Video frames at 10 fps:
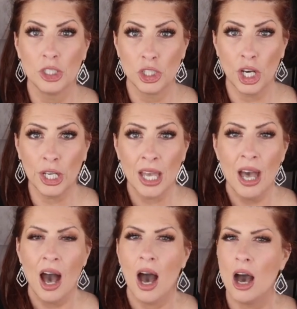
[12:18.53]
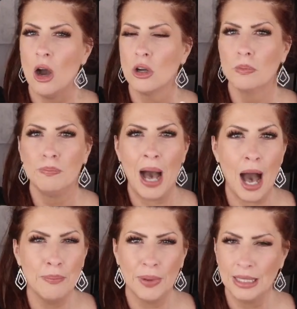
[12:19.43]
look.
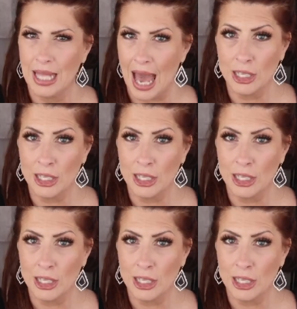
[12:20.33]
Pop a lot